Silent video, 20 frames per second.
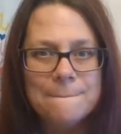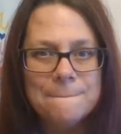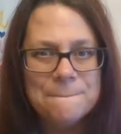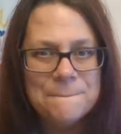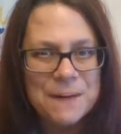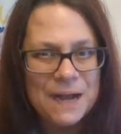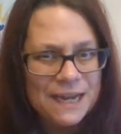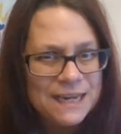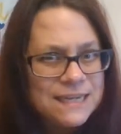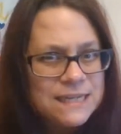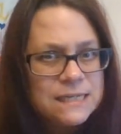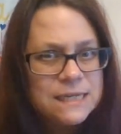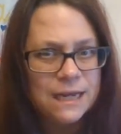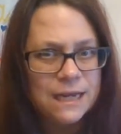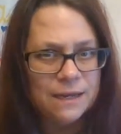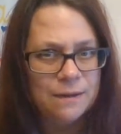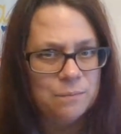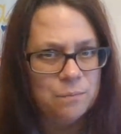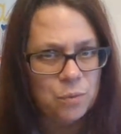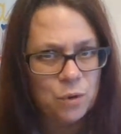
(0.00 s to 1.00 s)

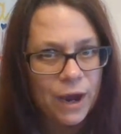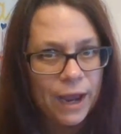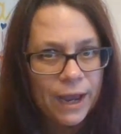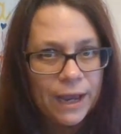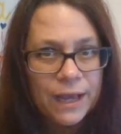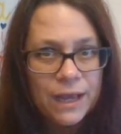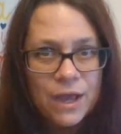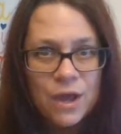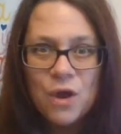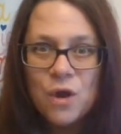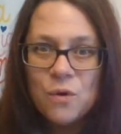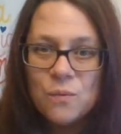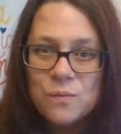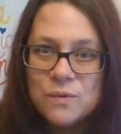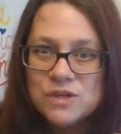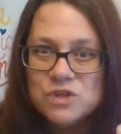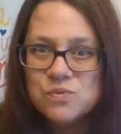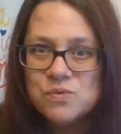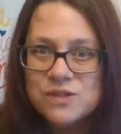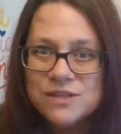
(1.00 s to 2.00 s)
binding brick,
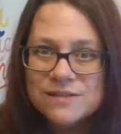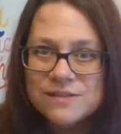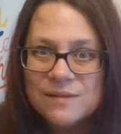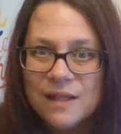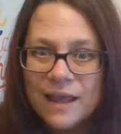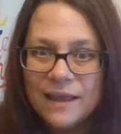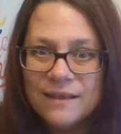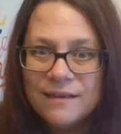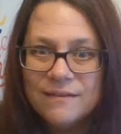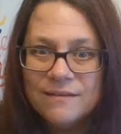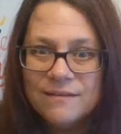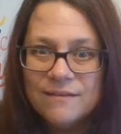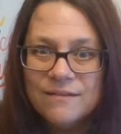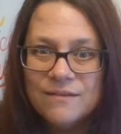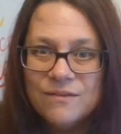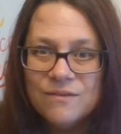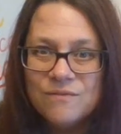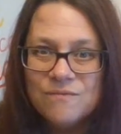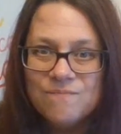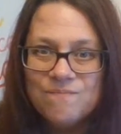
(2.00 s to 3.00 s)
which was like
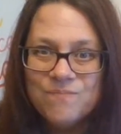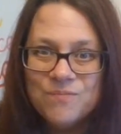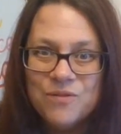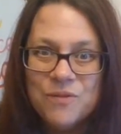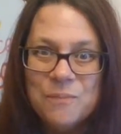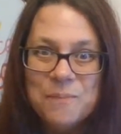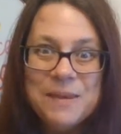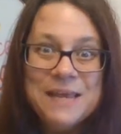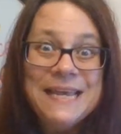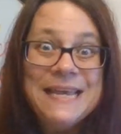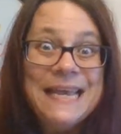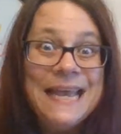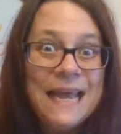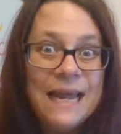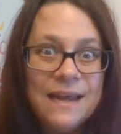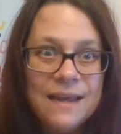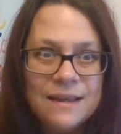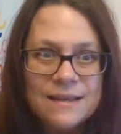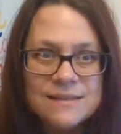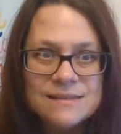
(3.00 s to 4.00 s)
the
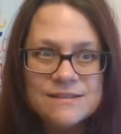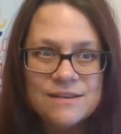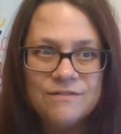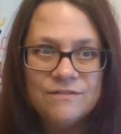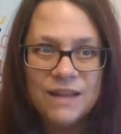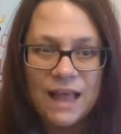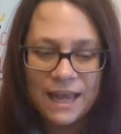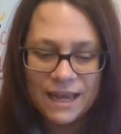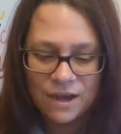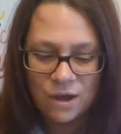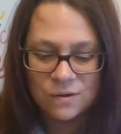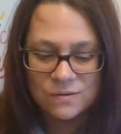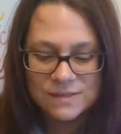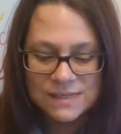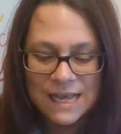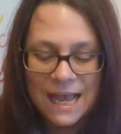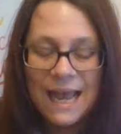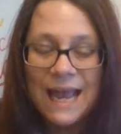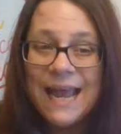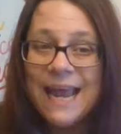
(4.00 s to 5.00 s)
beginnings of
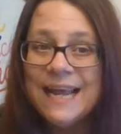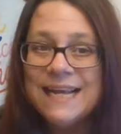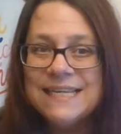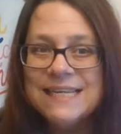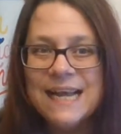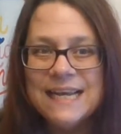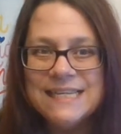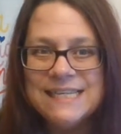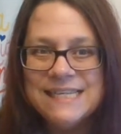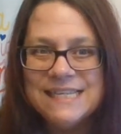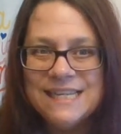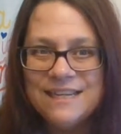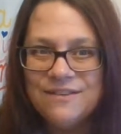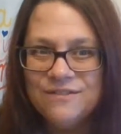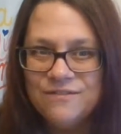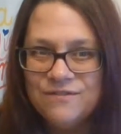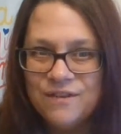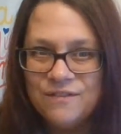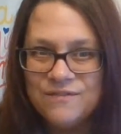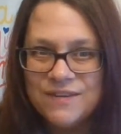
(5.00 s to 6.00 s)
Legos. In
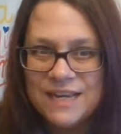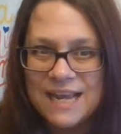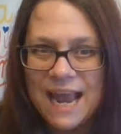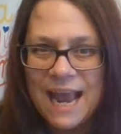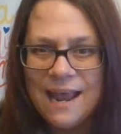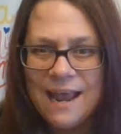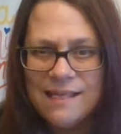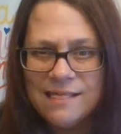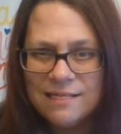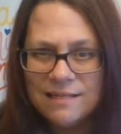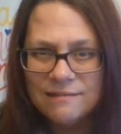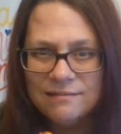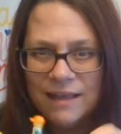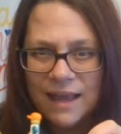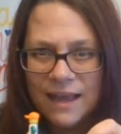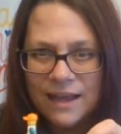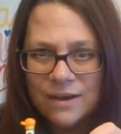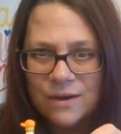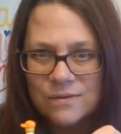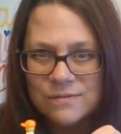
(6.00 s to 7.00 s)
1958, the
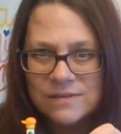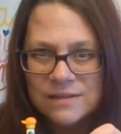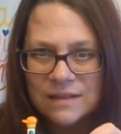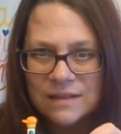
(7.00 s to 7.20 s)
Legos